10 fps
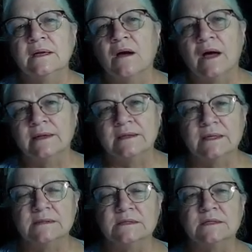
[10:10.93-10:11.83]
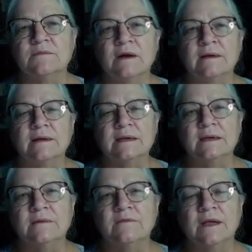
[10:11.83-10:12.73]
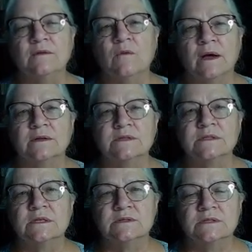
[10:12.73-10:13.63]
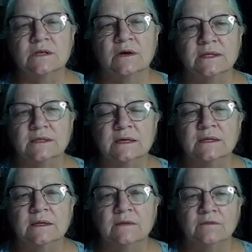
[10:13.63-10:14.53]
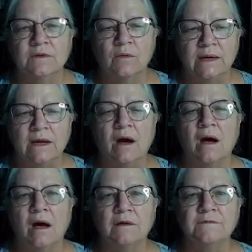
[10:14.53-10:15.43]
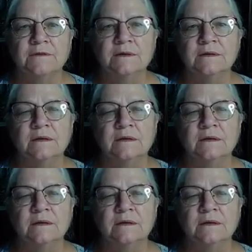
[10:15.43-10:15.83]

continents, the floodwaters started flowing off,